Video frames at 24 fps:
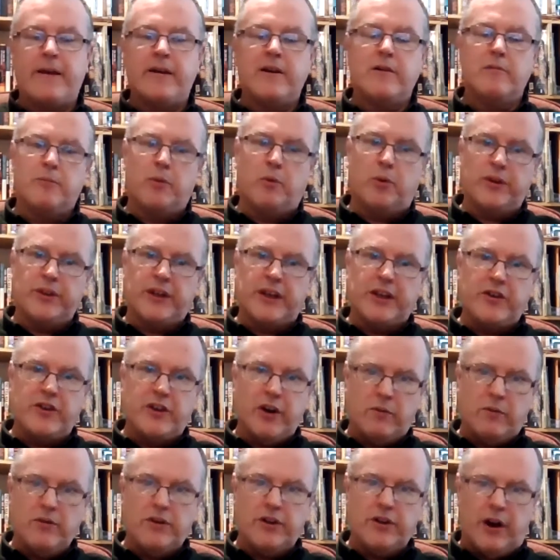But what they
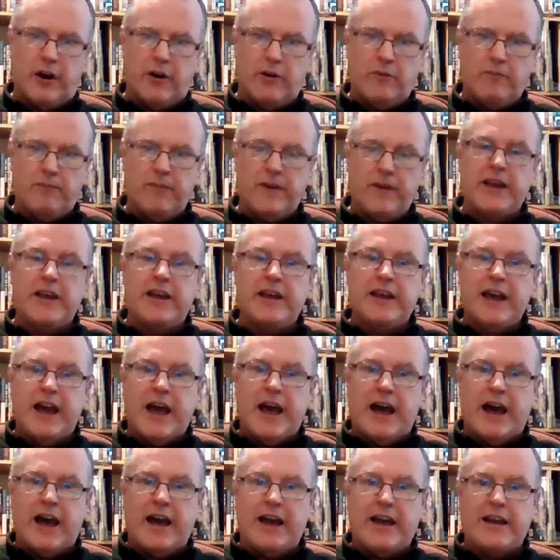don't know
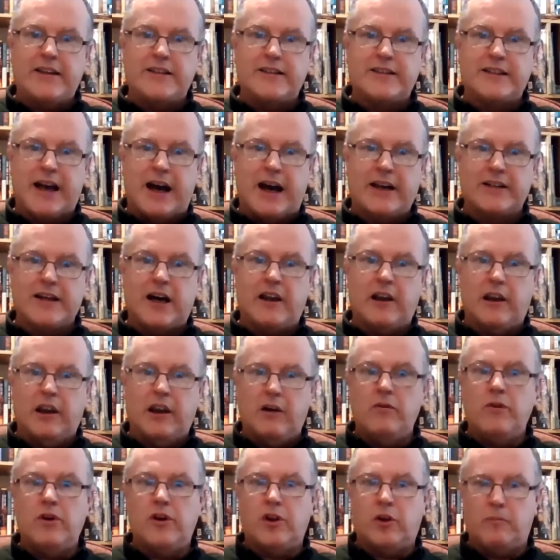is that a
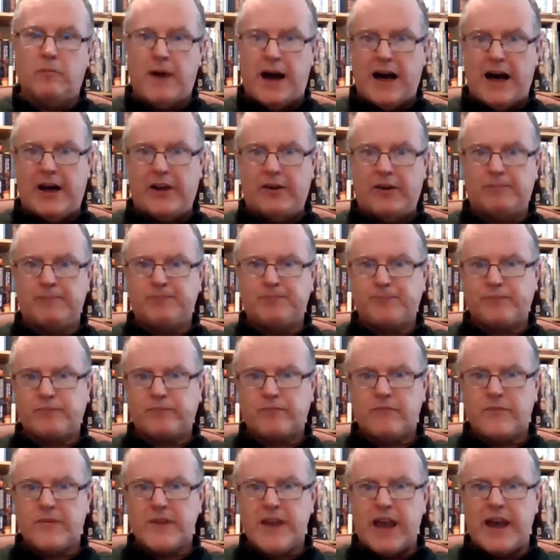local man,
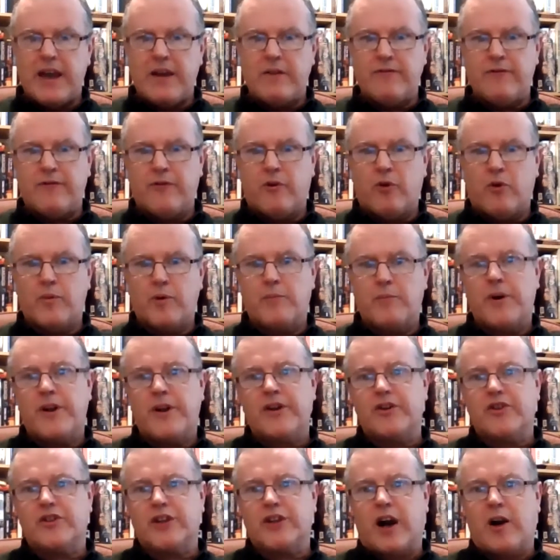a former
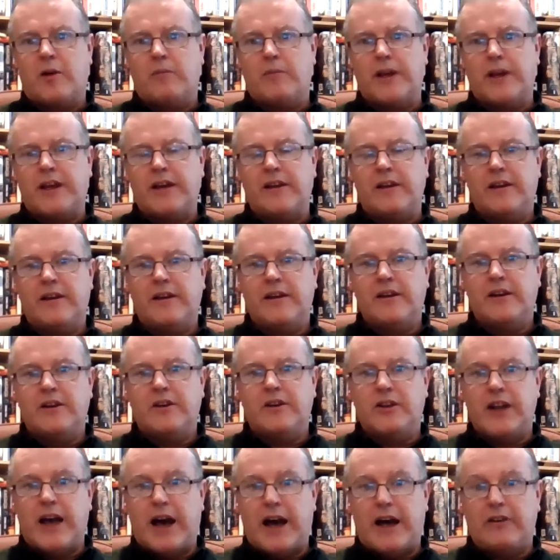British Army
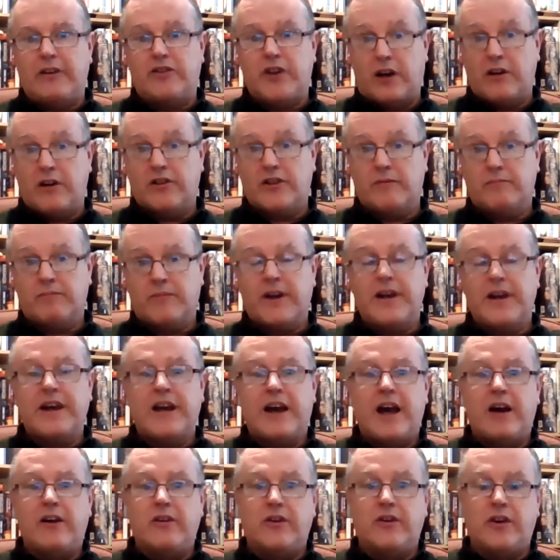doctor
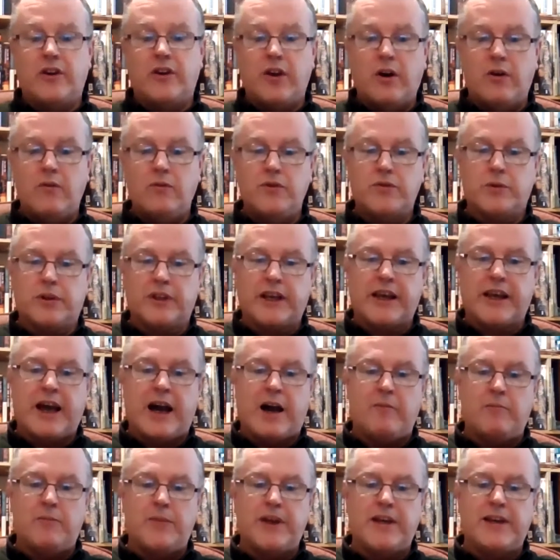knows where the
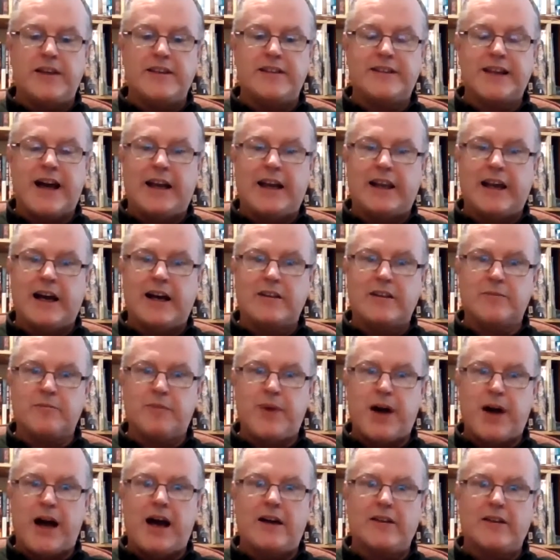camp is and has
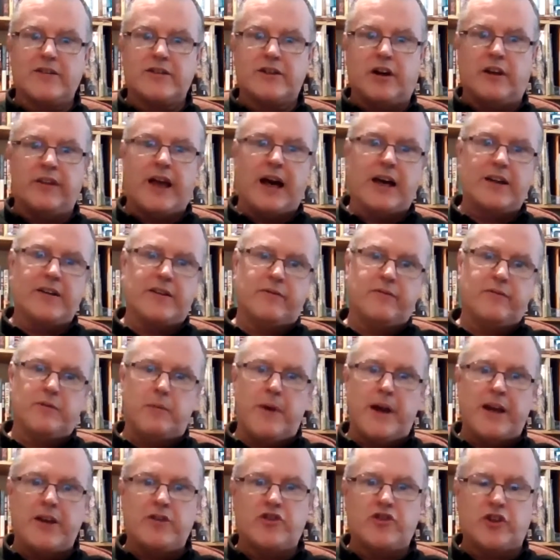passed on that
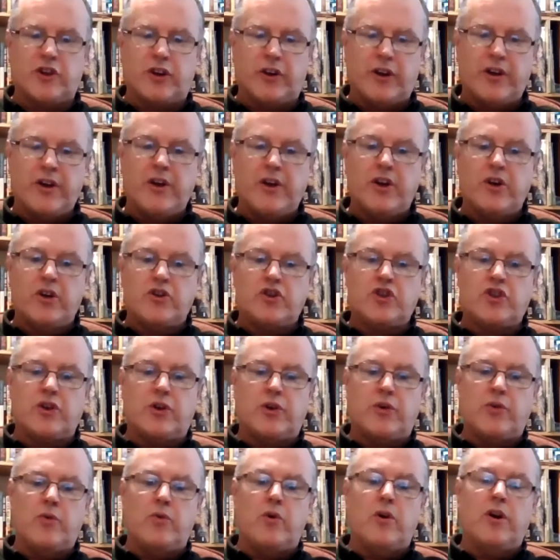information
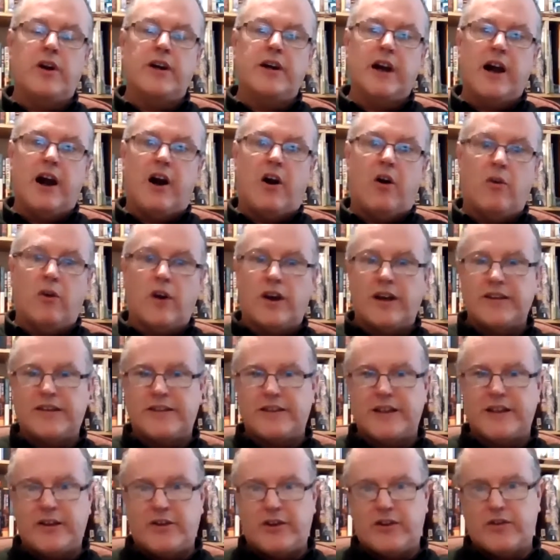to
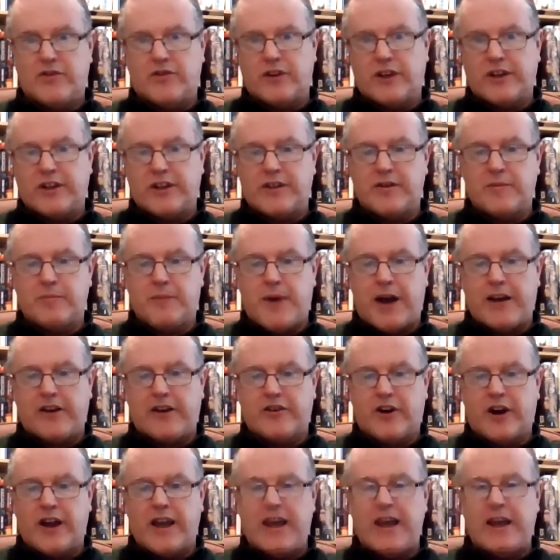RIC District
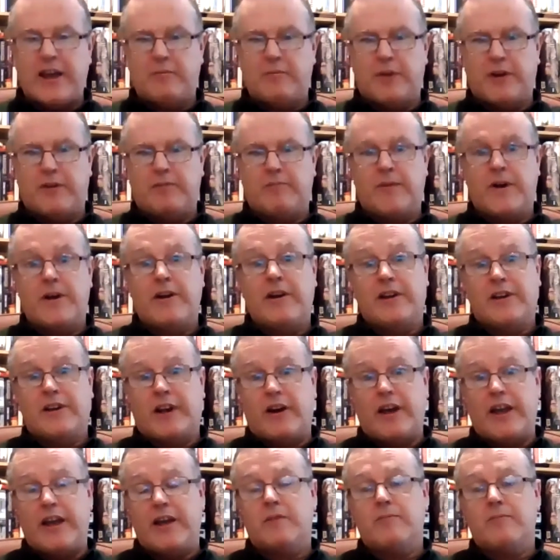Inspector Hickman. Now,
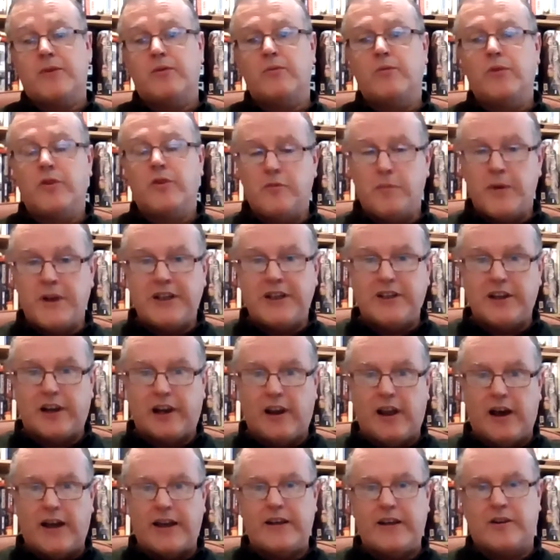Hickman would have been
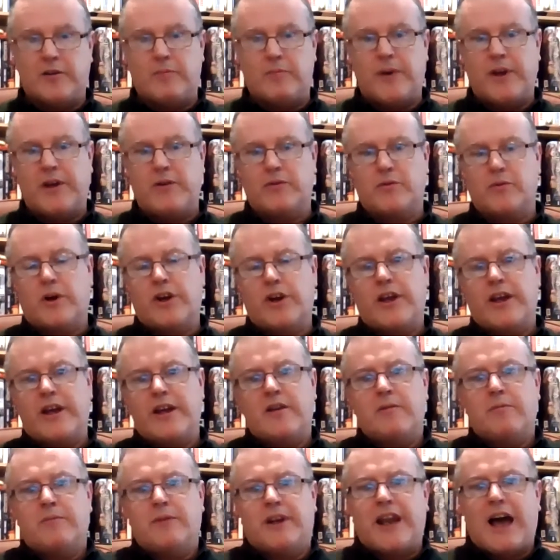delighted, because what
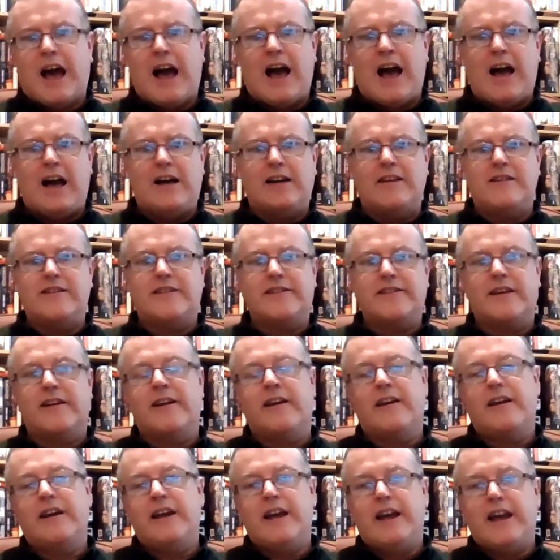Hickman has,
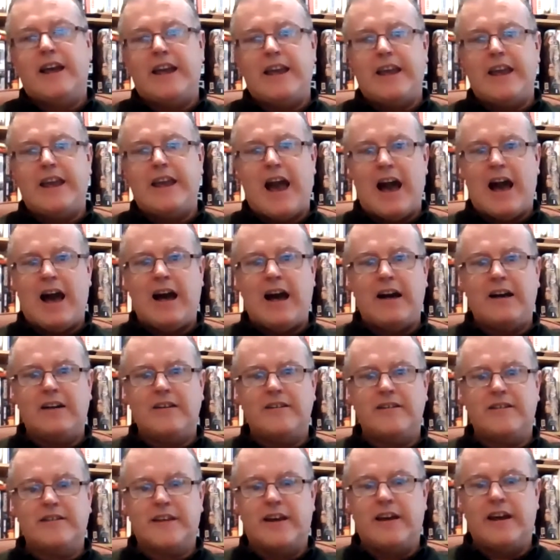he
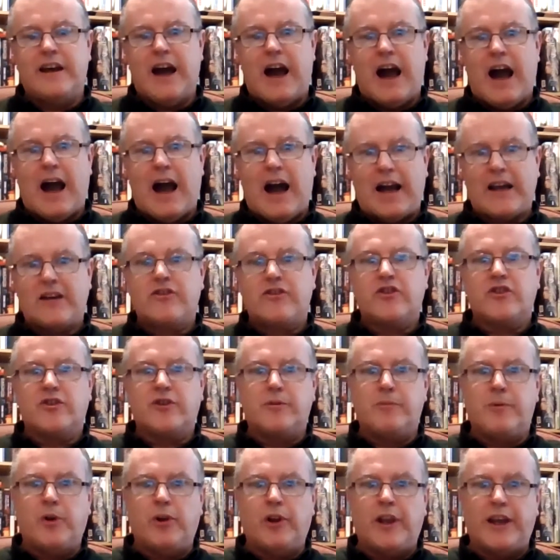has
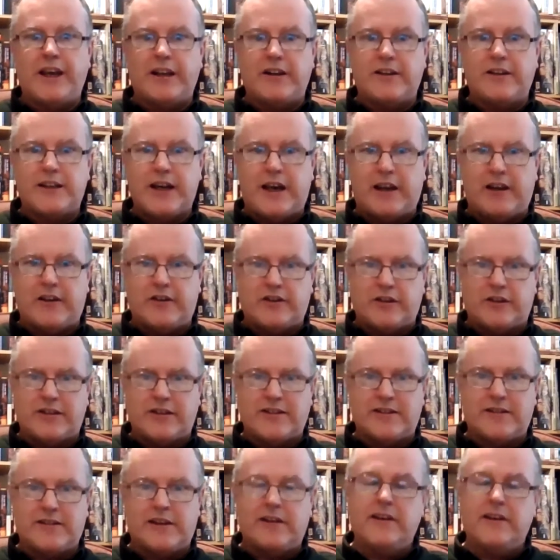actionable intelligence.